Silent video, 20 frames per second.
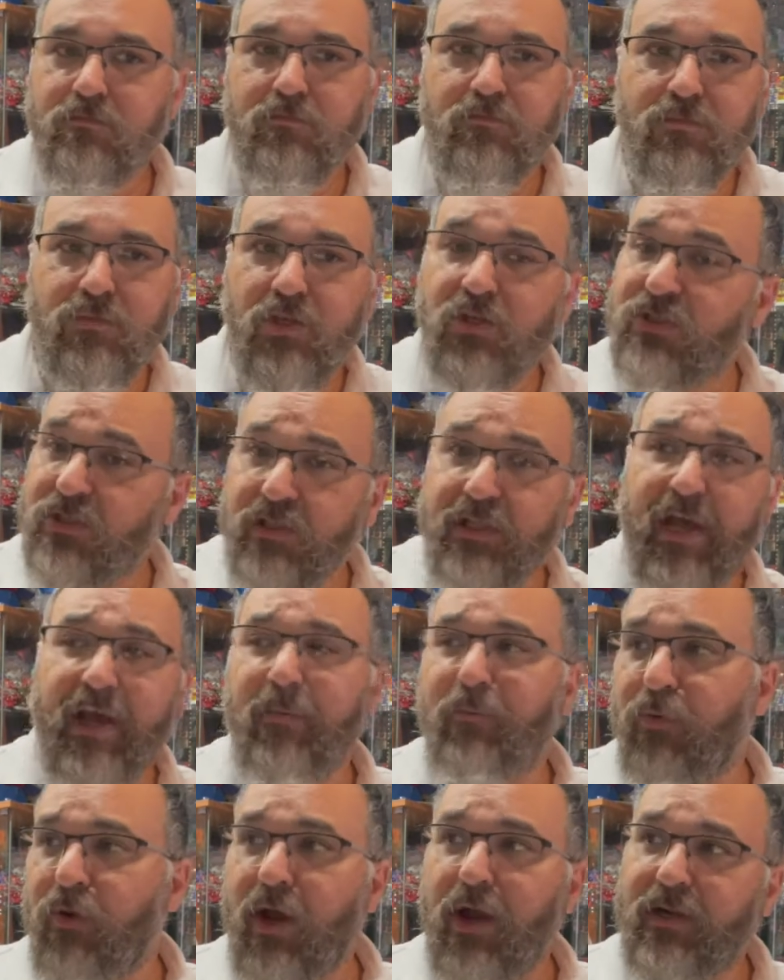there's a lot
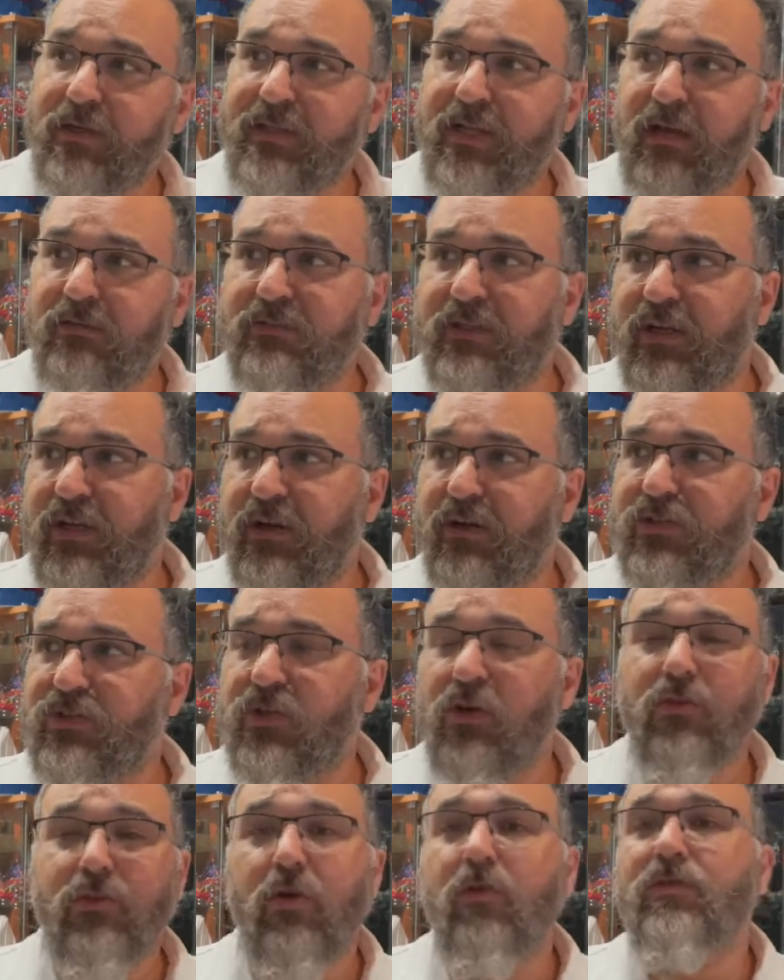of product out there,
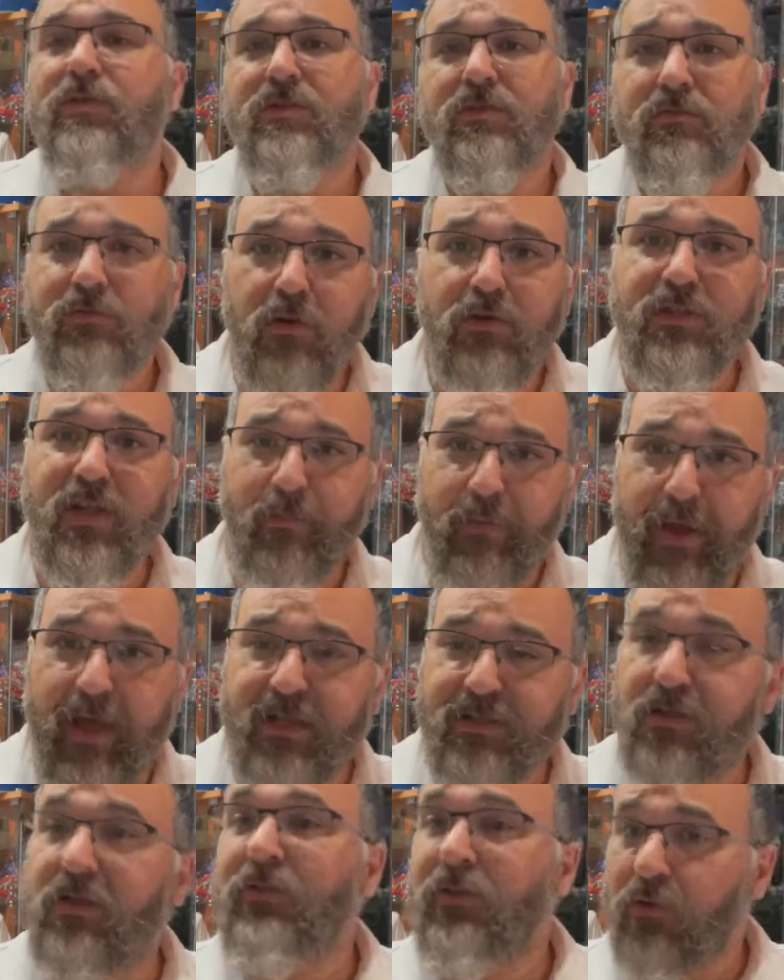so those those I
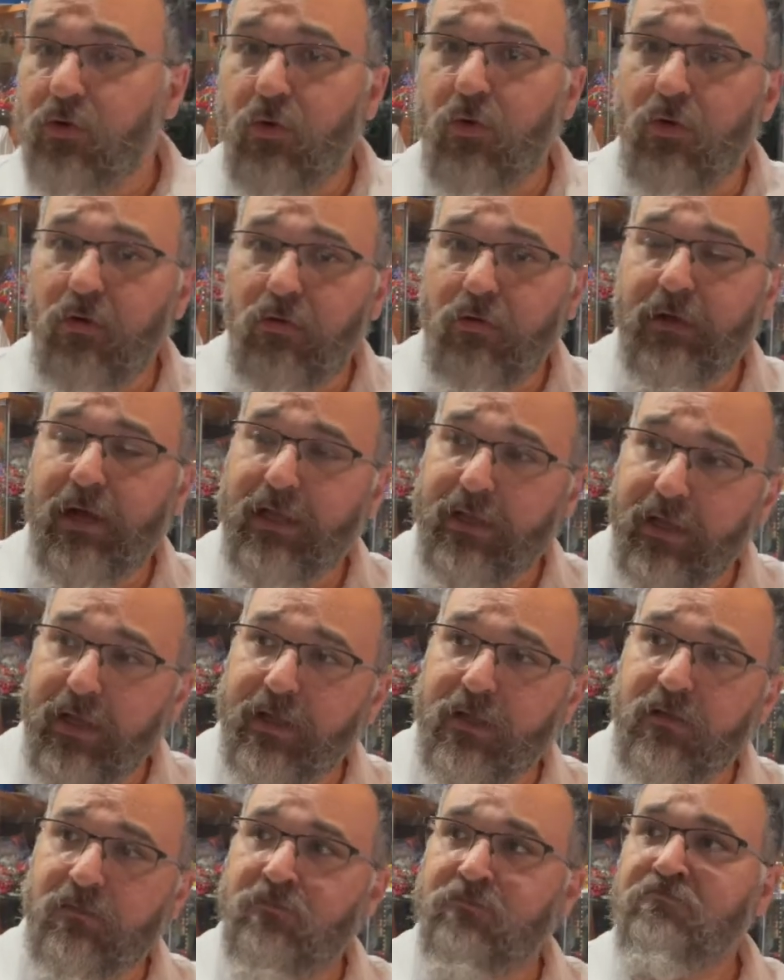pass on. They're cool. I
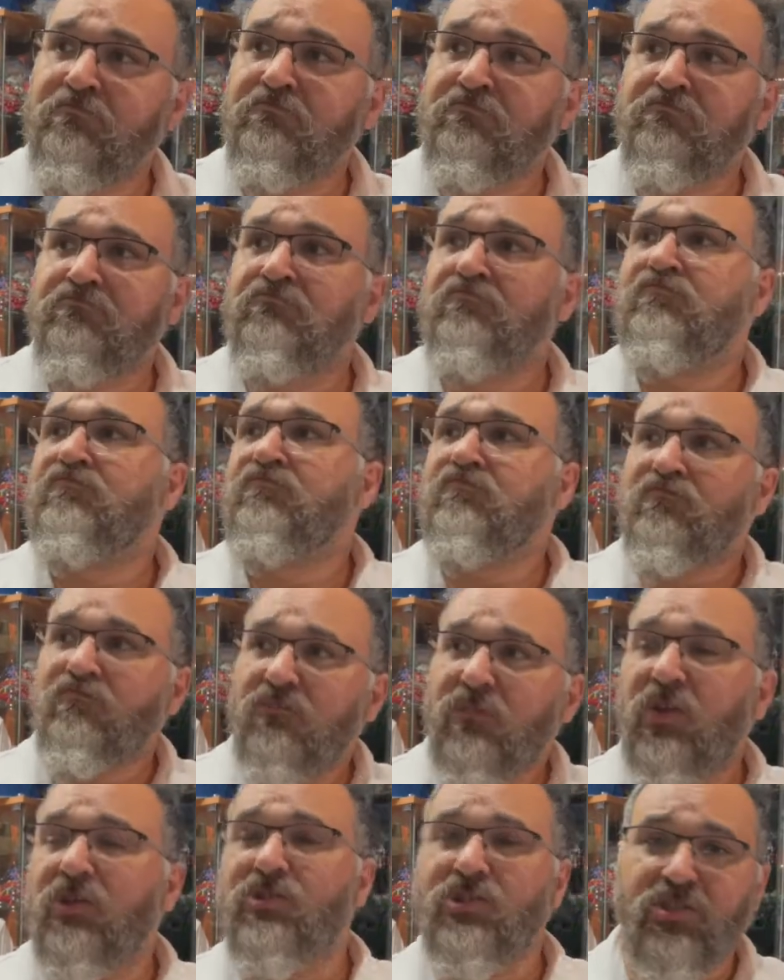like them.
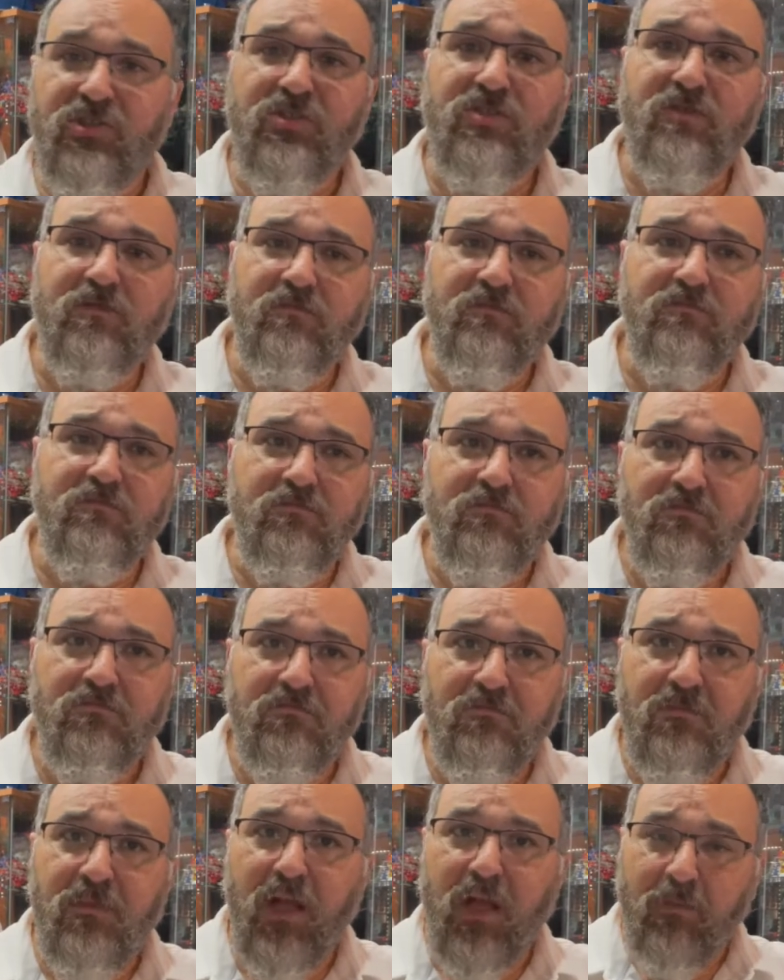There's just
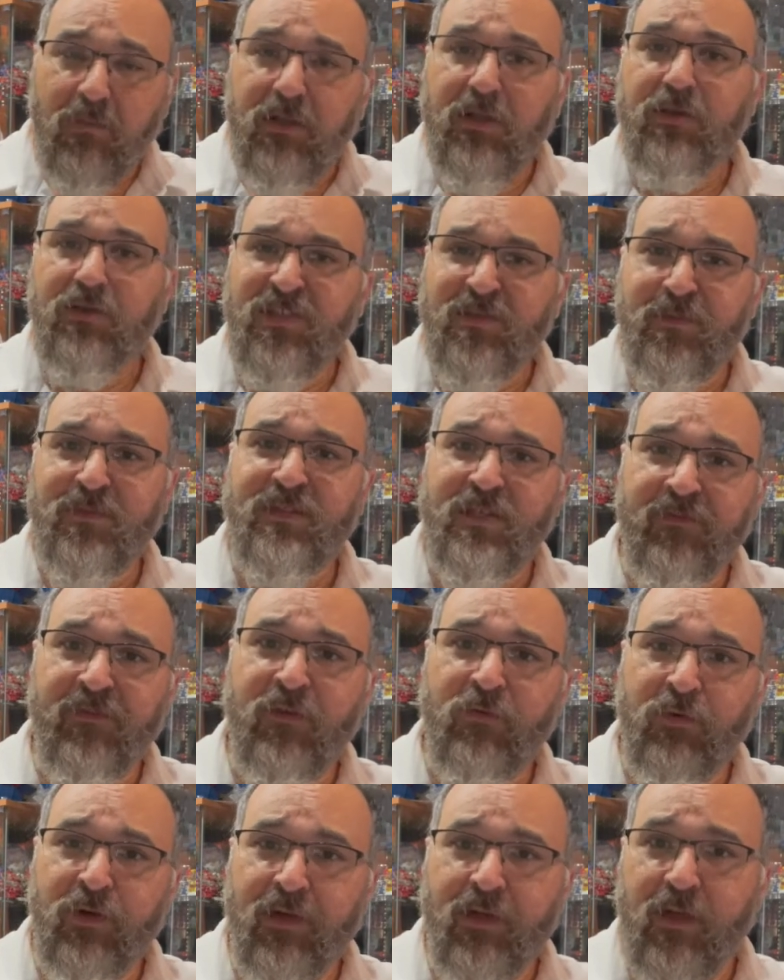I'm a little
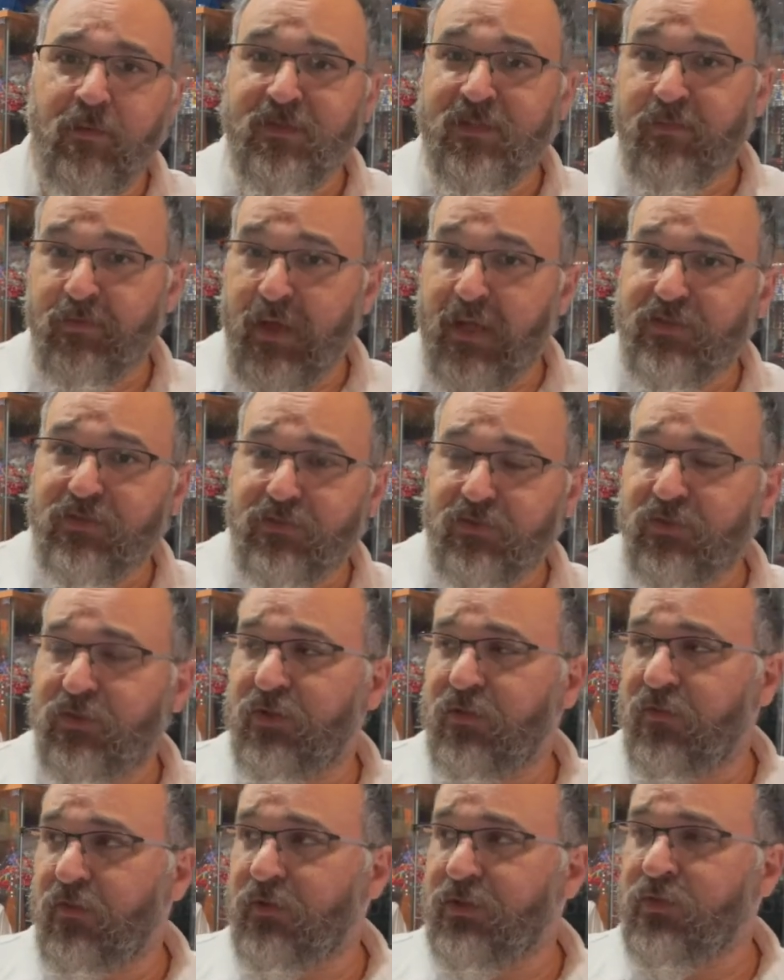specific when it comes to Masters
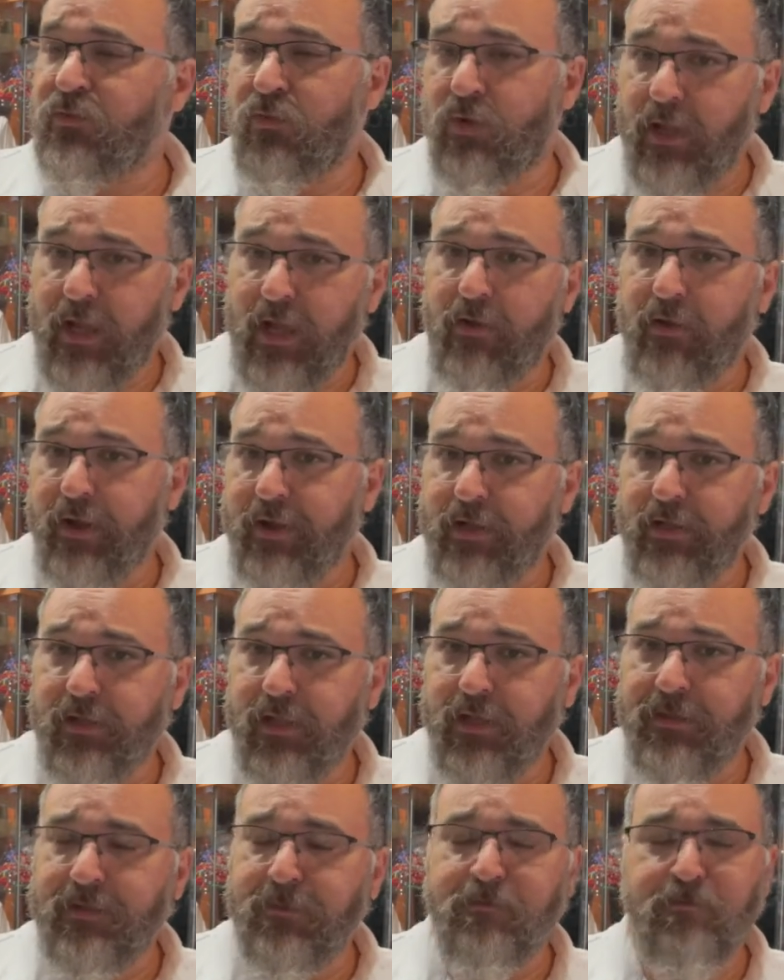Universe, how I
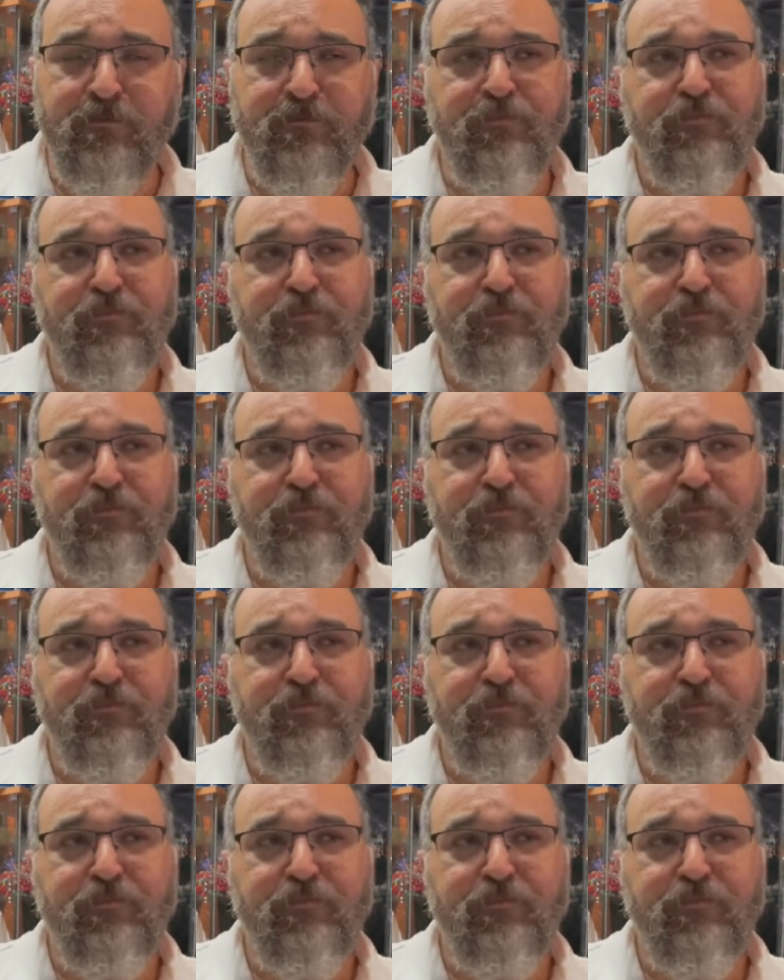collect them.